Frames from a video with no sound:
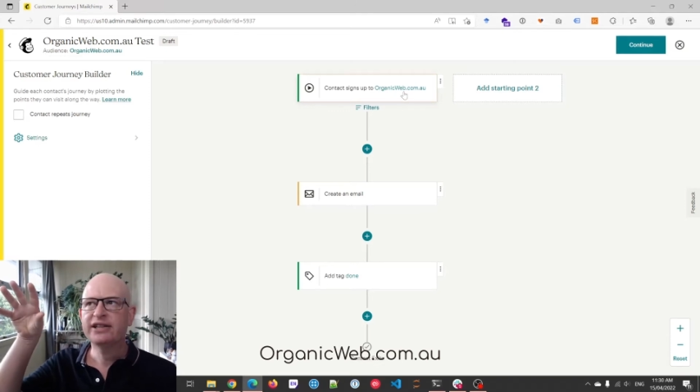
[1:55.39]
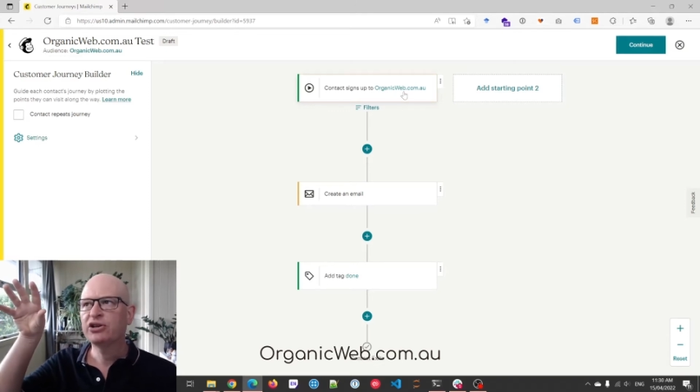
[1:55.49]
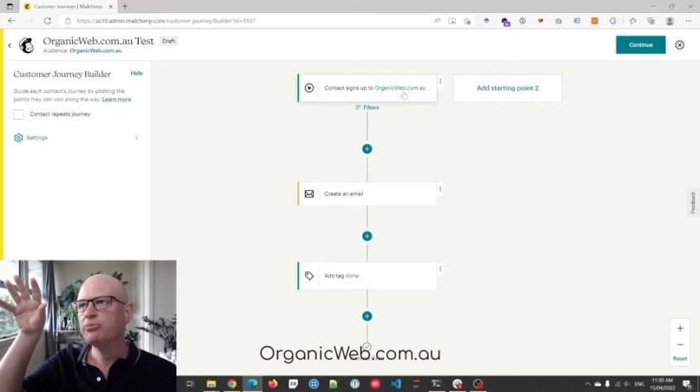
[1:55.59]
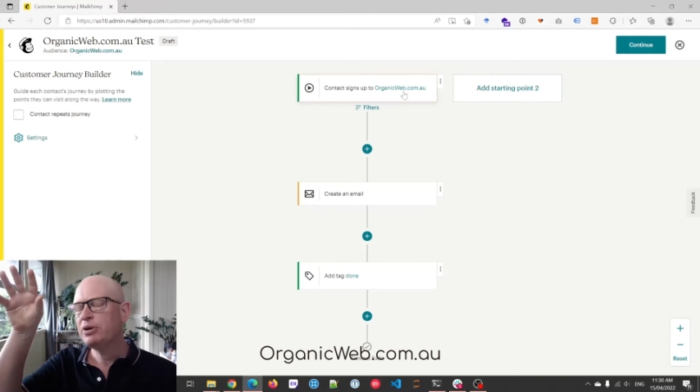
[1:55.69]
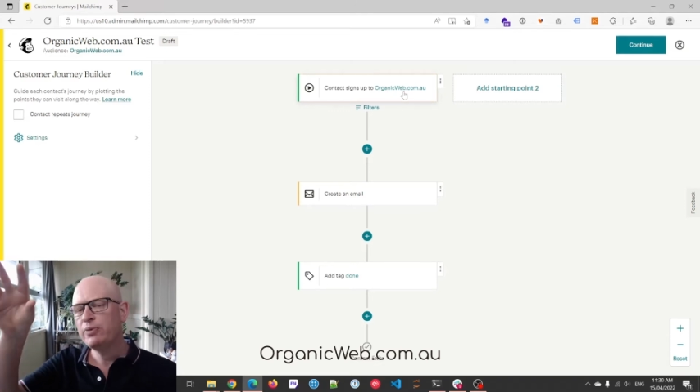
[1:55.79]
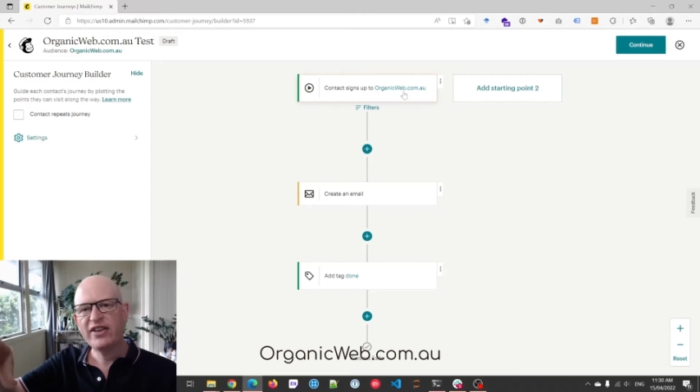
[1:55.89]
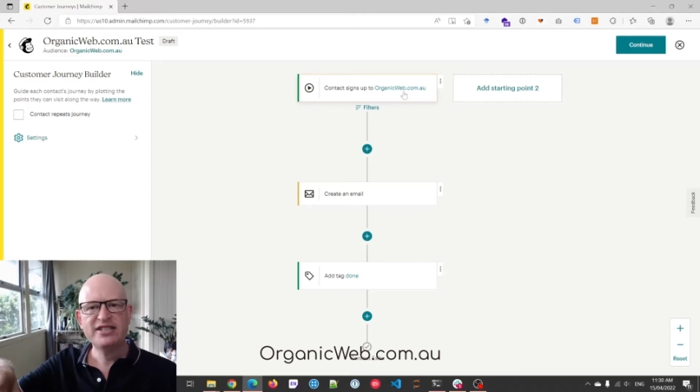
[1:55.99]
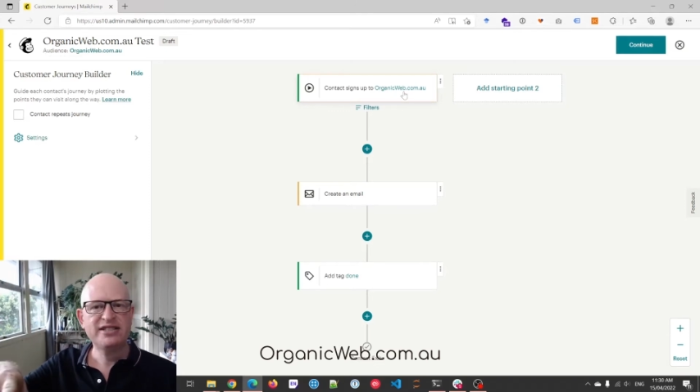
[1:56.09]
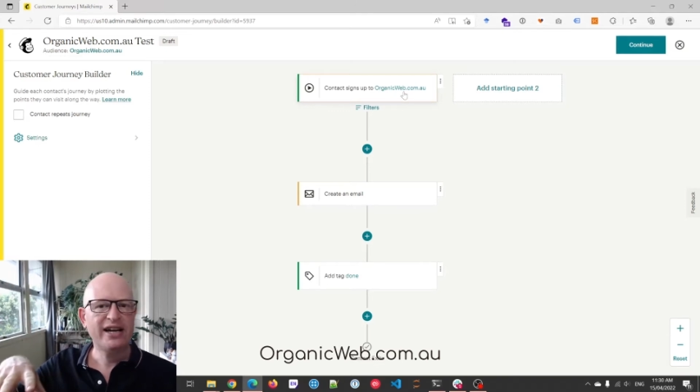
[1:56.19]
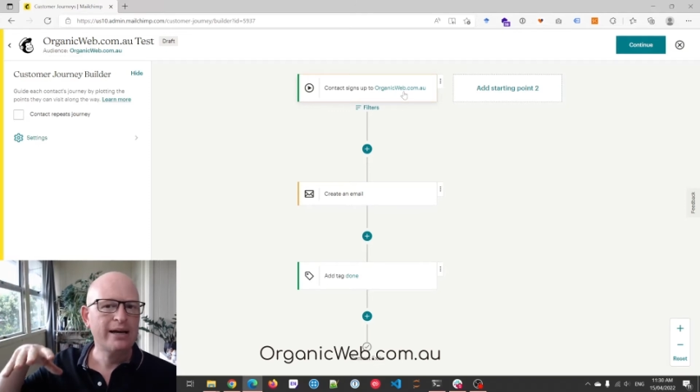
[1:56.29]
that could be when they
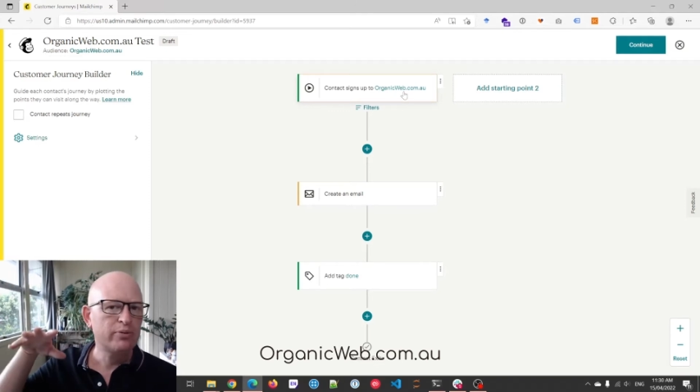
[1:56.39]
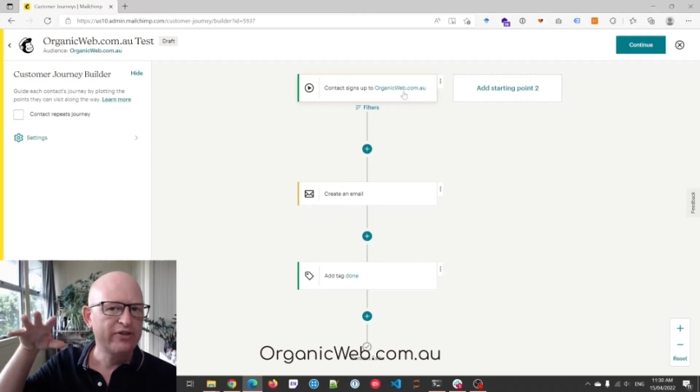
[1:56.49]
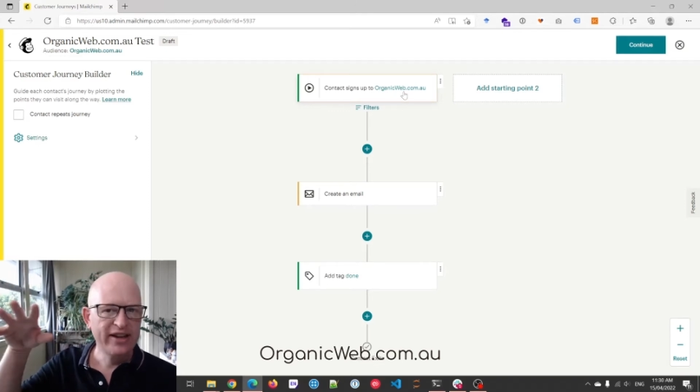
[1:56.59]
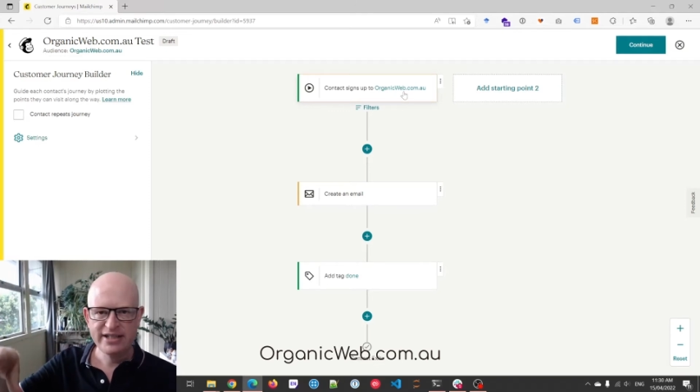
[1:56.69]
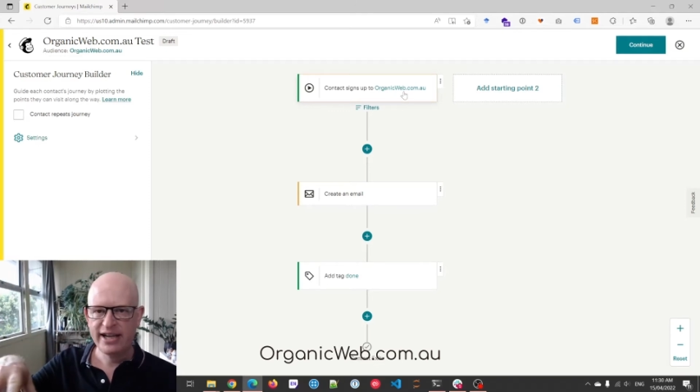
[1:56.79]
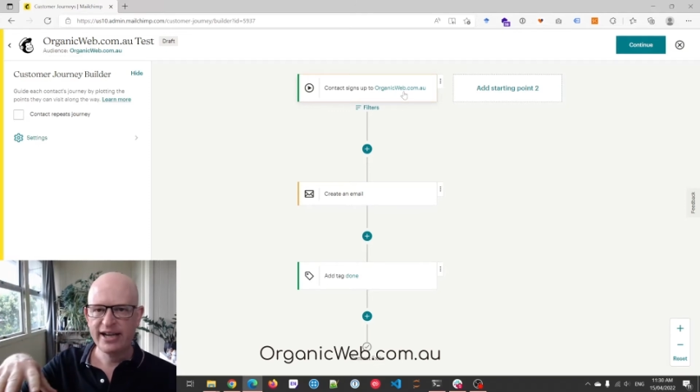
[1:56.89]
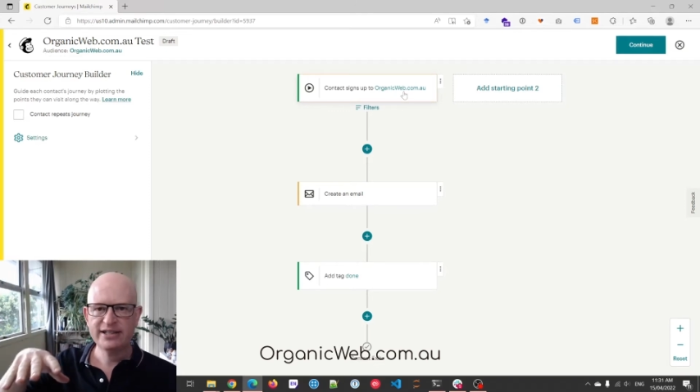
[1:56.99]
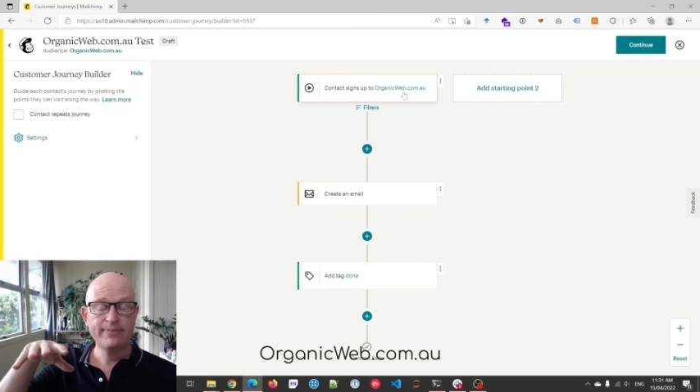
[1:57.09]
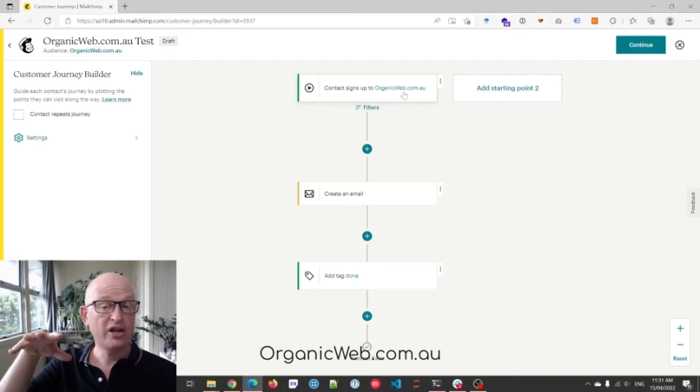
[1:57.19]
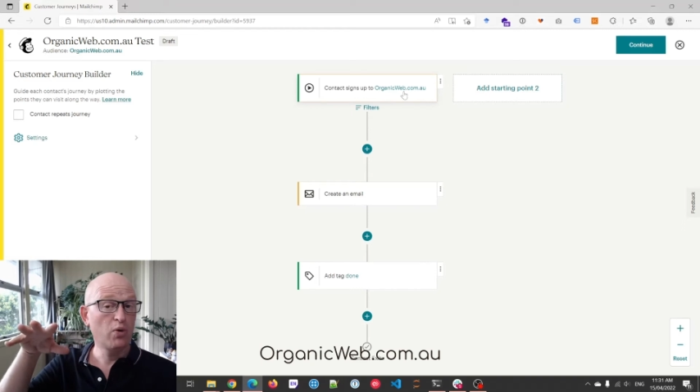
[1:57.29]
sign up, when they tag
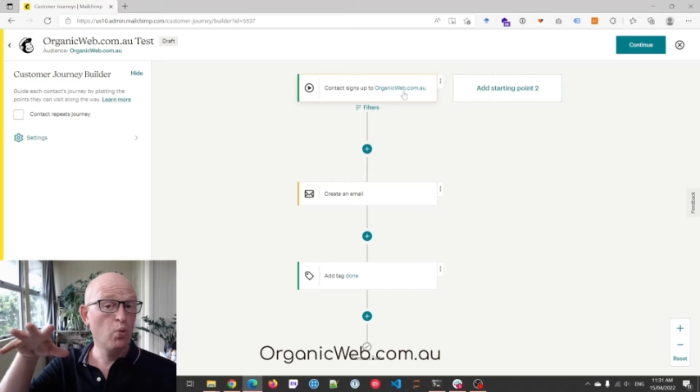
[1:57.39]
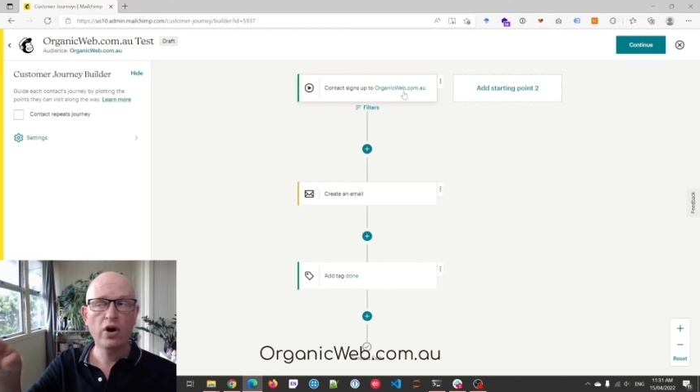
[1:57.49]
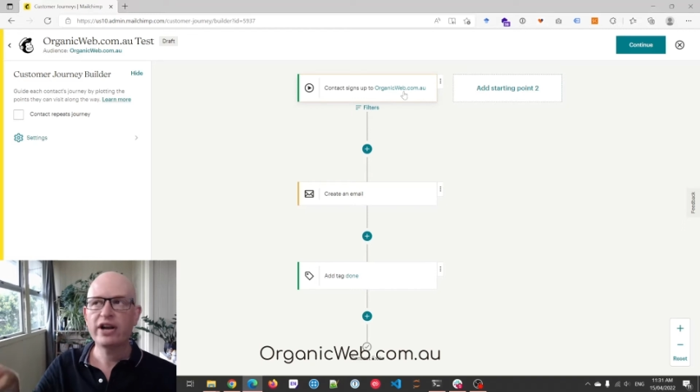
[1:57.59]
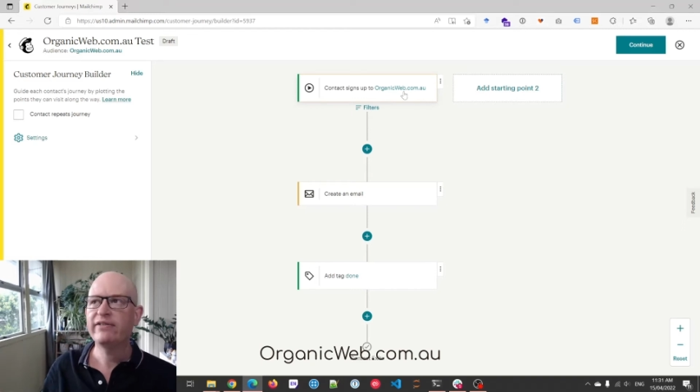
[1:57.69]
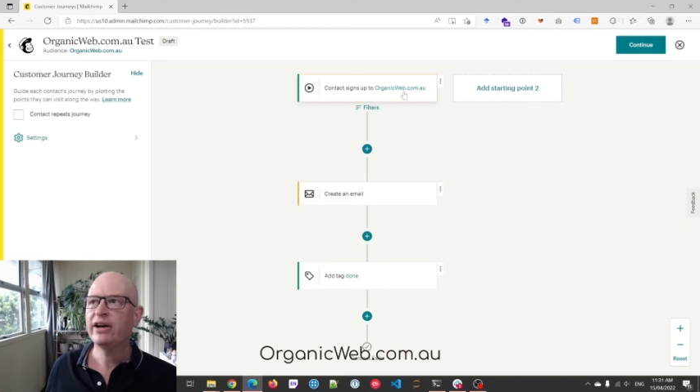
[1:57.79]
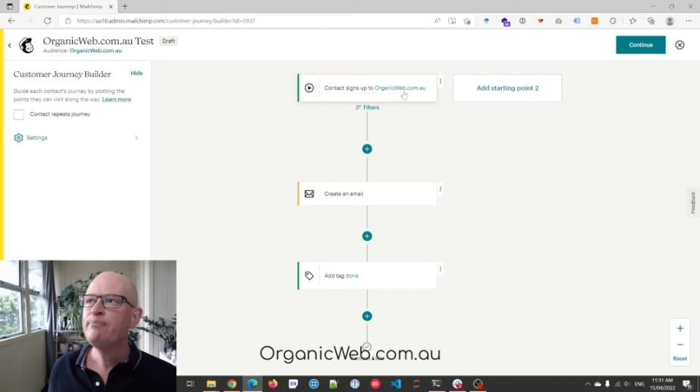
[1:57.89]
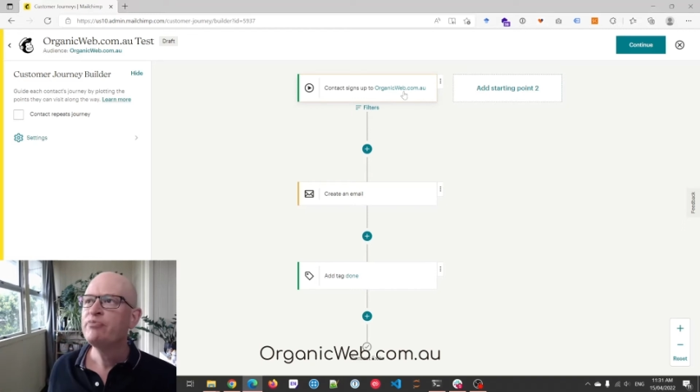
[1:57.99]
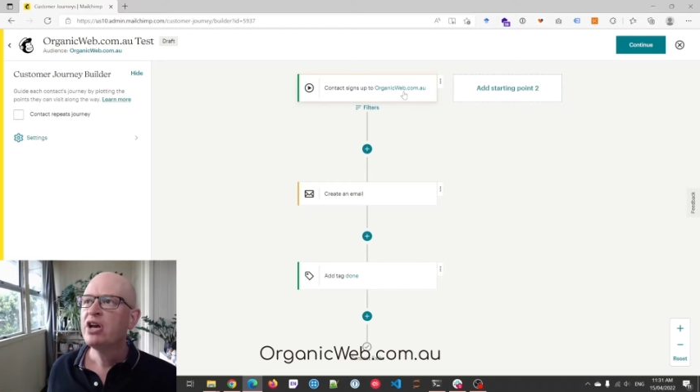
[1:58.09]
something, whatever.